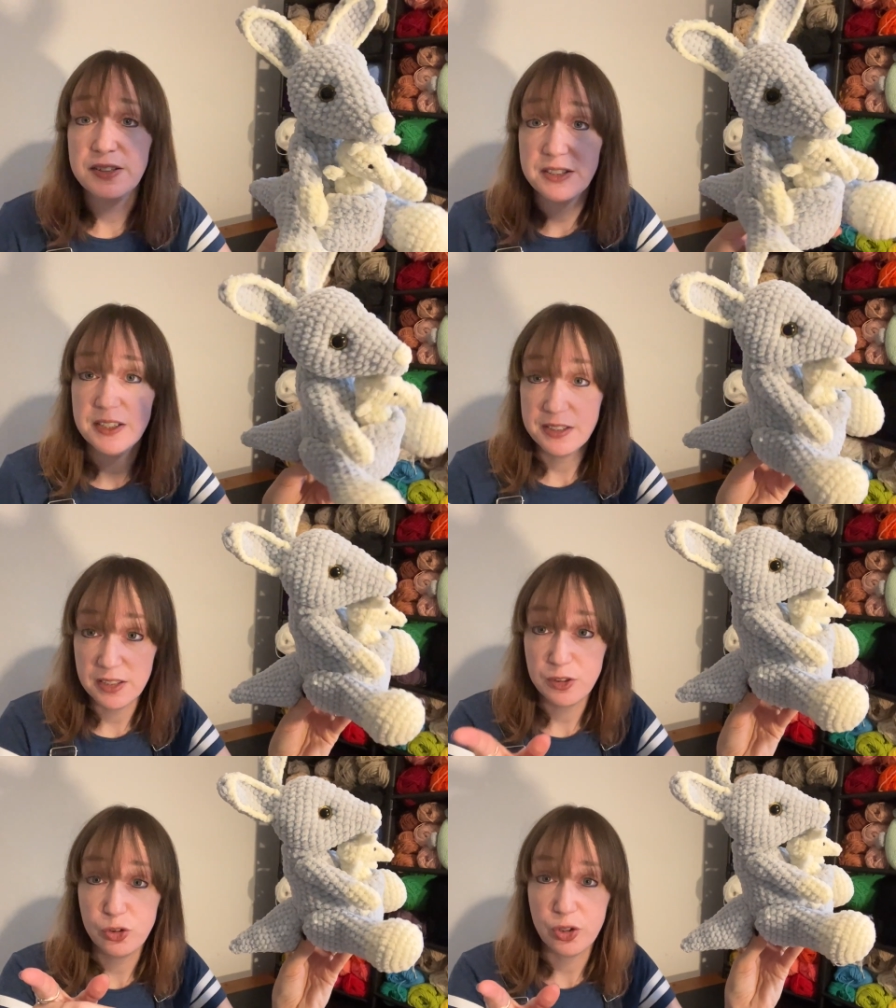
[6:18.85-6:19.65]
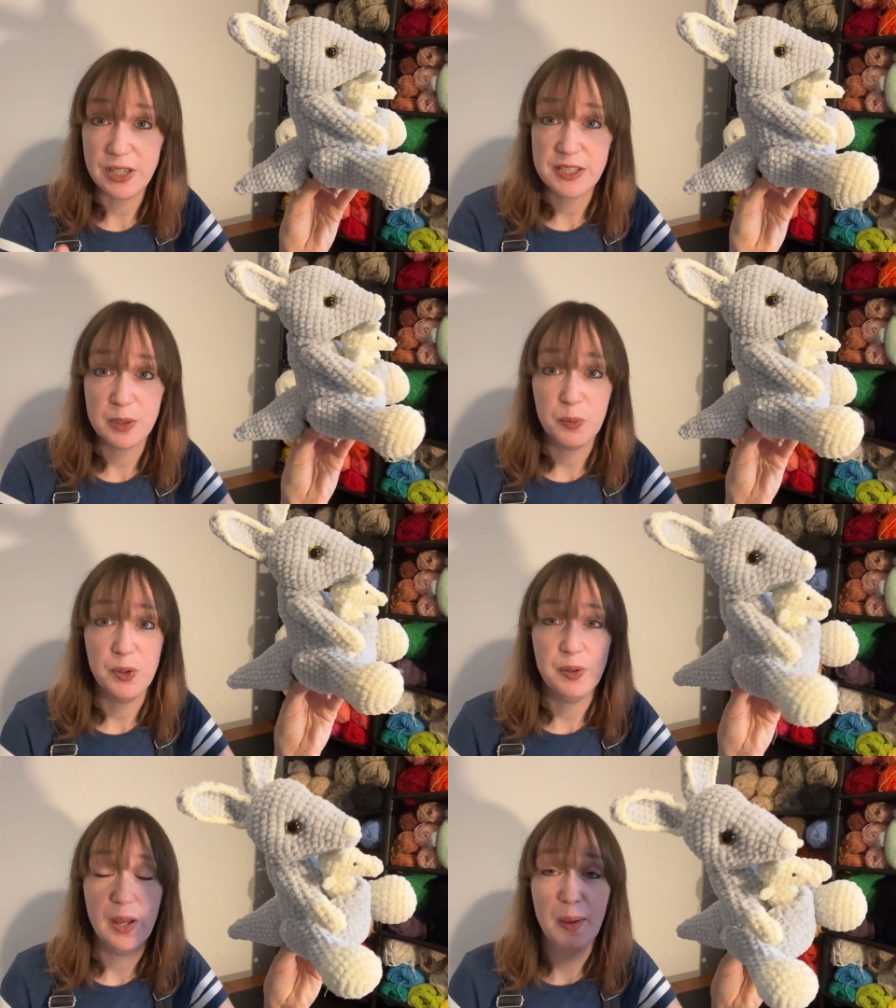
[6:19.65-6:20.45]
This is a trick
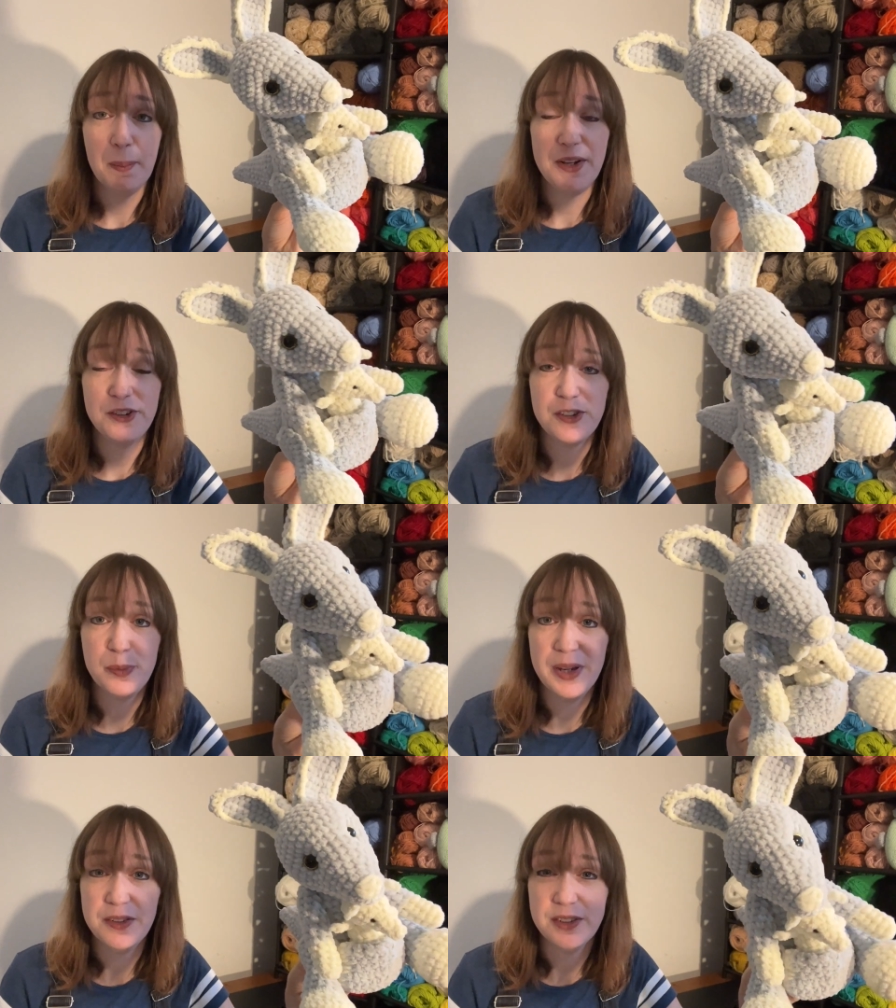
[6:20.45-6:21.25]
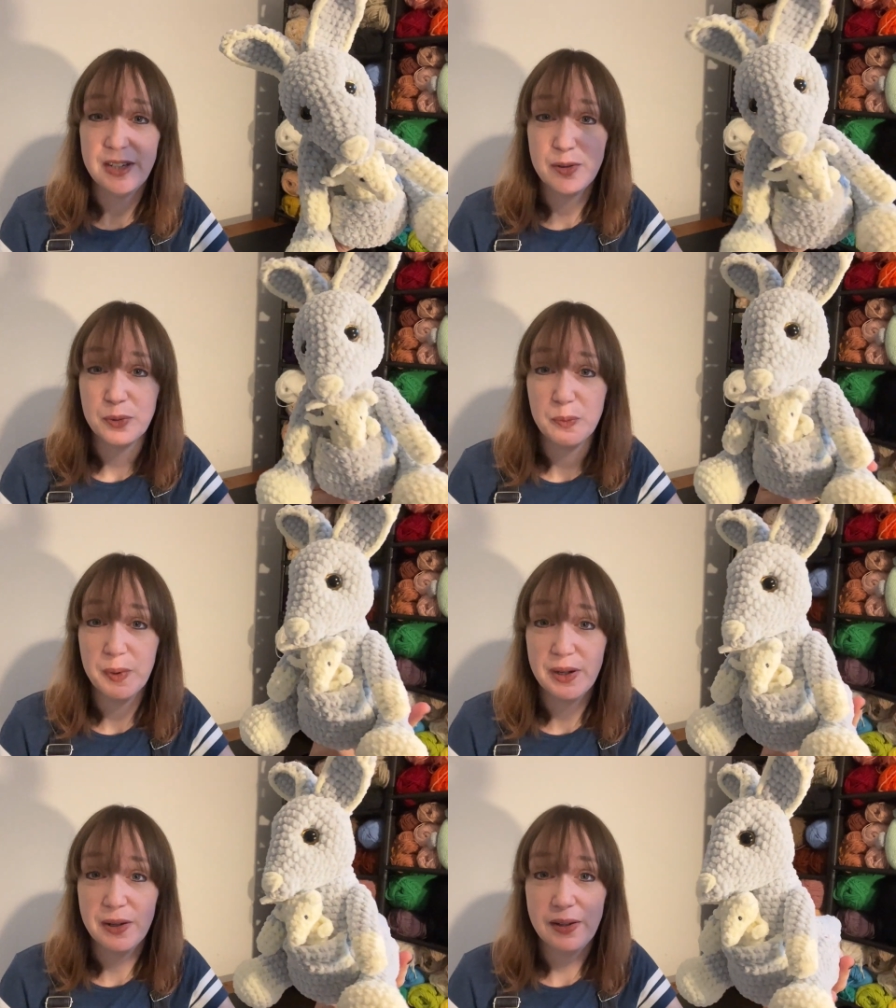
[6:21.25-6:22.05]
someone mentioned to me underneath one of
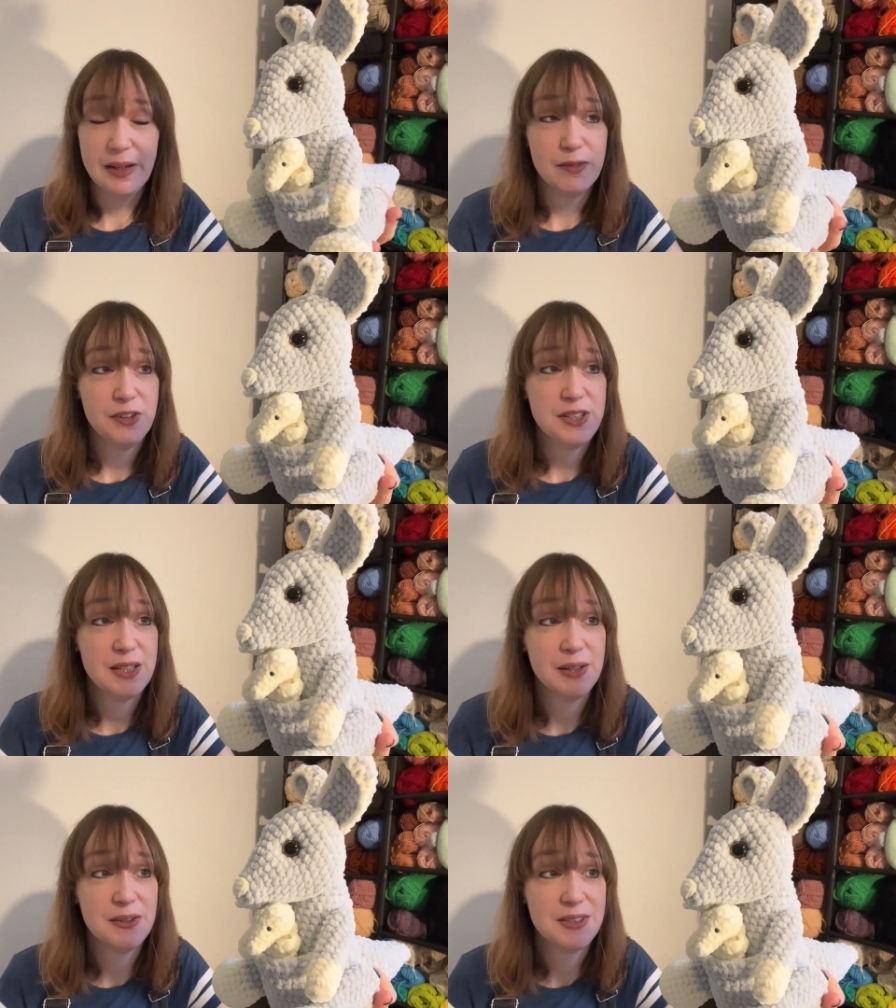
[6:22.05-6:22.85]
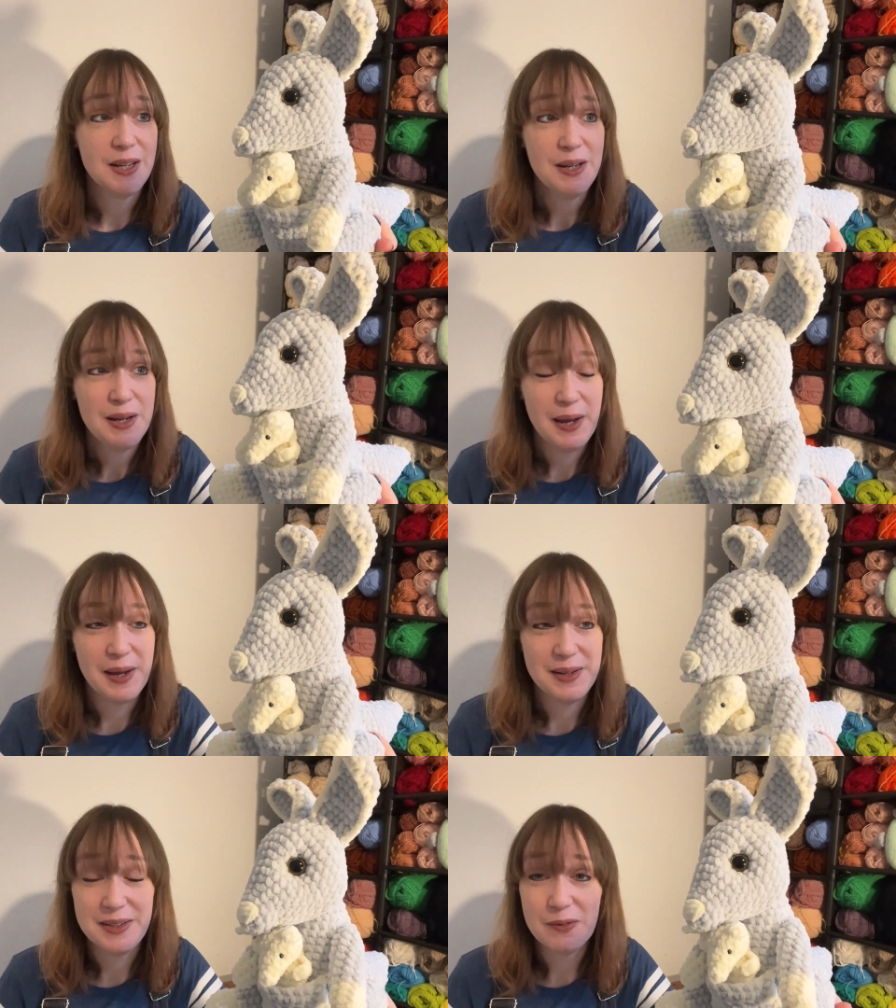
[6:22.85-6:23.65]
my earlier videos,
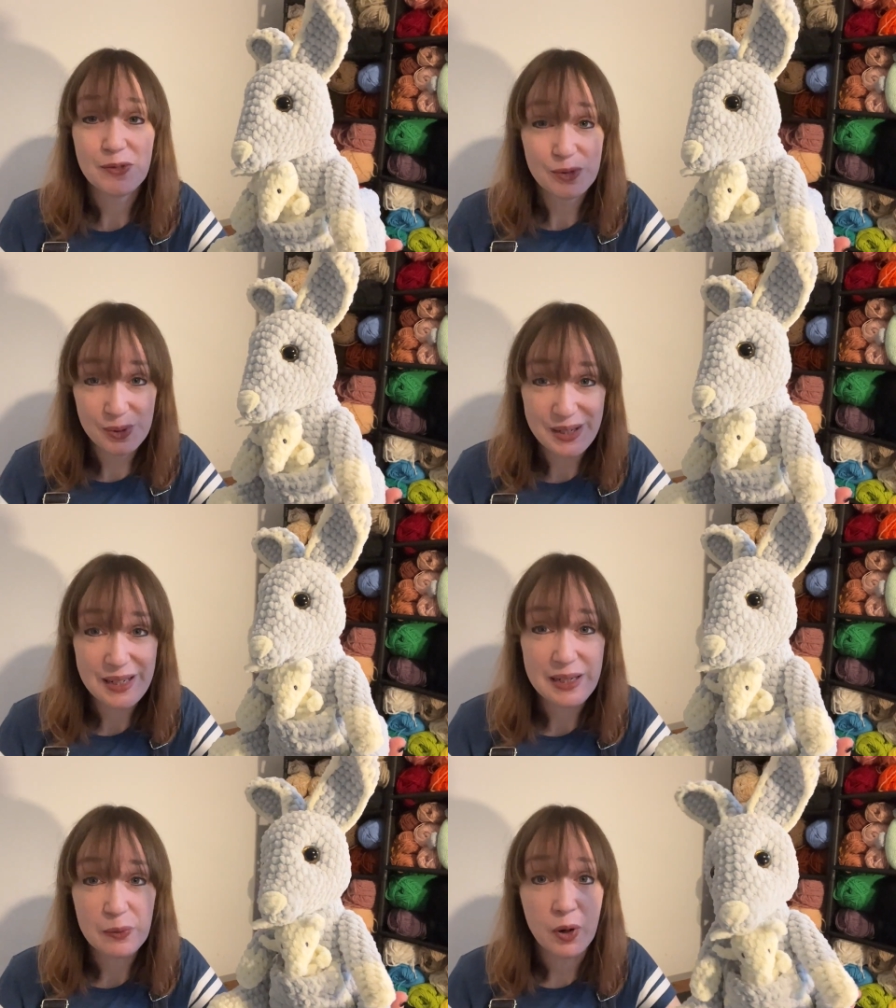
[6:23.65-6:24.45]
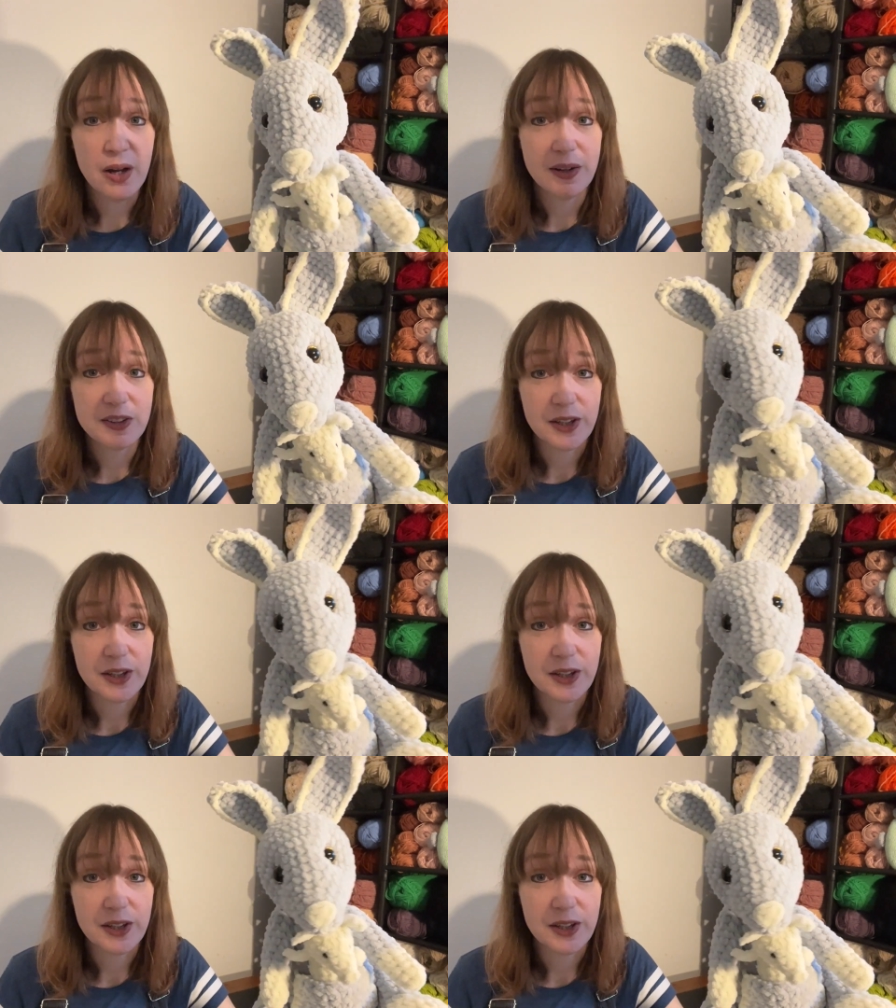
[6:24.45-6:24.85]
and it really works.